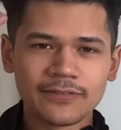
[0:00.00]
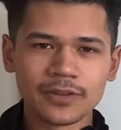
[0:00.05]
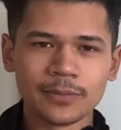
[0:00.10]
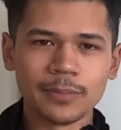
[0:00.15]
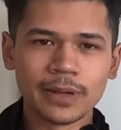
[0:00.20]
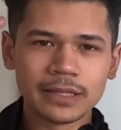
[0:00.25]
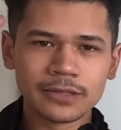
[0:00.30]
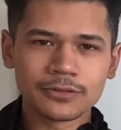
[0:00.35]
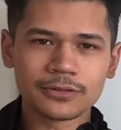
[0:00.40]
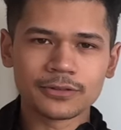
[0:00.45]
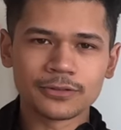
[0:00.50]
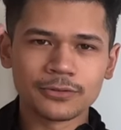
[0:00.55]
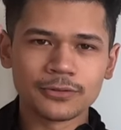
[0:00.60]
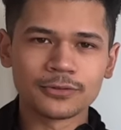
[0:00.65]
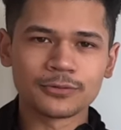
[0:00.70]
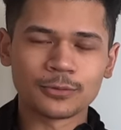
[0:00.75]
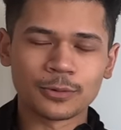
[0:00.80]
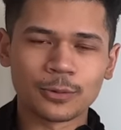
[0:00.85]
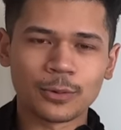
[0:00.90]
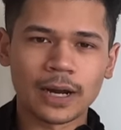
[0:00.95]
the mental
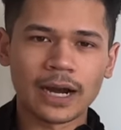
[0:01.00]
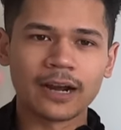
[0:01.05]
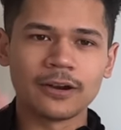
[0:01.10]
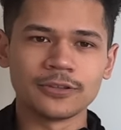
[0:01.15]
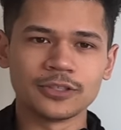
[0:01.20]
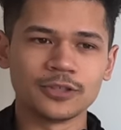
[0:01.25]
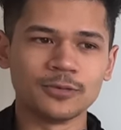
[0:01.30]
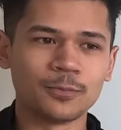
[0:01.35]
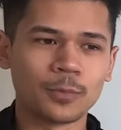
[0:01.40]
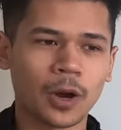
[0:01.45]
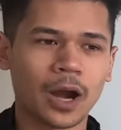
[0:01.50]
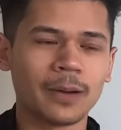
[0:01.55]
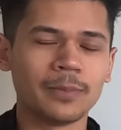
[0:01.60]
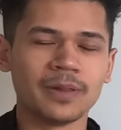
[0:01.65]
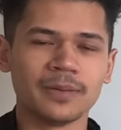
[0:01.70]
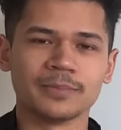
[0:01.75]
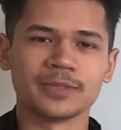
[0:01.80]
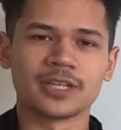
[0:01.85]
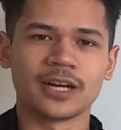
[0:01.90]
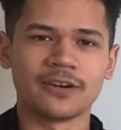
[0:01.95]
tools required to
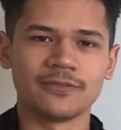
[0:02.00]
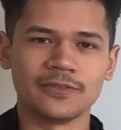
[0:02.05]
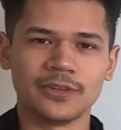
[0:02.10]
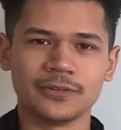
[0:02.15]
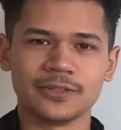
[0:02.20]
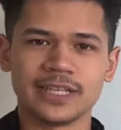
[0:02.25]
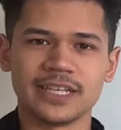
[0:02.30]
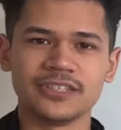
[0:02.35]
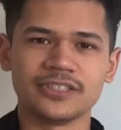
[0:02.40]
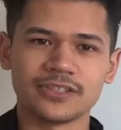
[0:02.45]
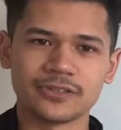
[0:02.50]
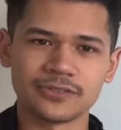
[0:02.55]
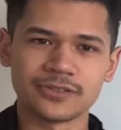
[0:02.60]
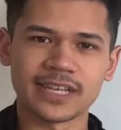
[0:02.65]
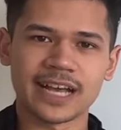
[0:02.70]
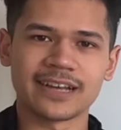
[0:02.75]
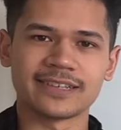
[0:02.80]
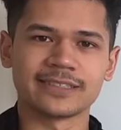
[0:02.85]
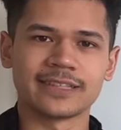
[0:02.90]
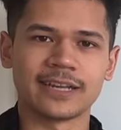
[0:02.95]
problem solve those issues
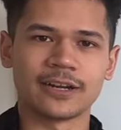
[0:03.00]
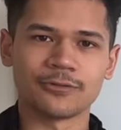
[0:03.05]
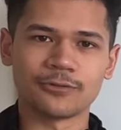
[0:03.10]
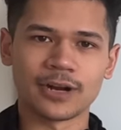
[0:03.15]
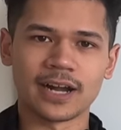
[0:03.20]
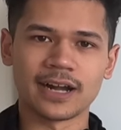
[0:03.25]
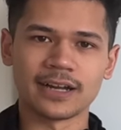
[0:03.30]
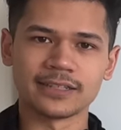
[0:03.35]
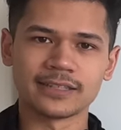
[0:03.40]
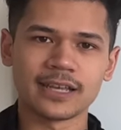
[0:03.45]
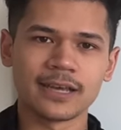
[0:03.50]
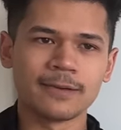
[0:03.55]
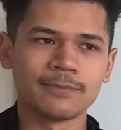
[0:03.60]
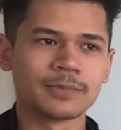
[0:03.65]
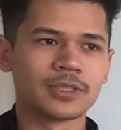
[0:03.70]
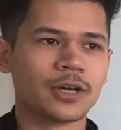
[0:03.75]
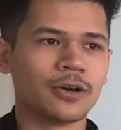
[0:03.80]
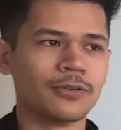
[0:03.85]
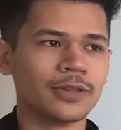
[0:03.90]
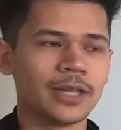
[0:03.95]
as they arise.
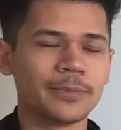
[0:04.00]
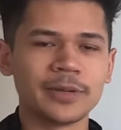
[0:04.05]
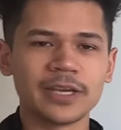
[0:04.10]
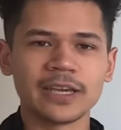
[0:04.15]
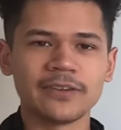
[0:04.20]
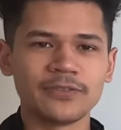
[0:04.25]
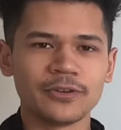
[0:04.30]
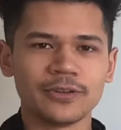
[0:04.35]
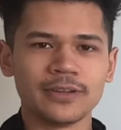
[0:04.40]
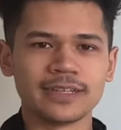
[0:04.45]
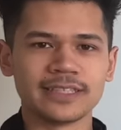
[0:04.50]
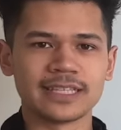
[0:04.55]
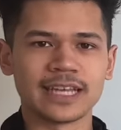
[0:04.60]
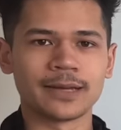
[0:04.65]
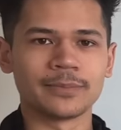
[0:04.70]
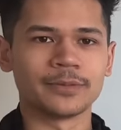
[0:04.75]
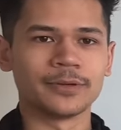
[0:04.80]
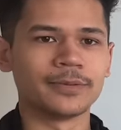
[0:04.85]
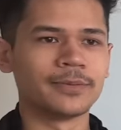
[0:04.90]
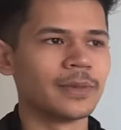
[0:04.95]
So let me give you an
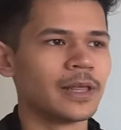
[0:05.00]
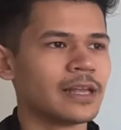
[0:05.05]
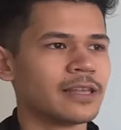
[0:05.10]
example.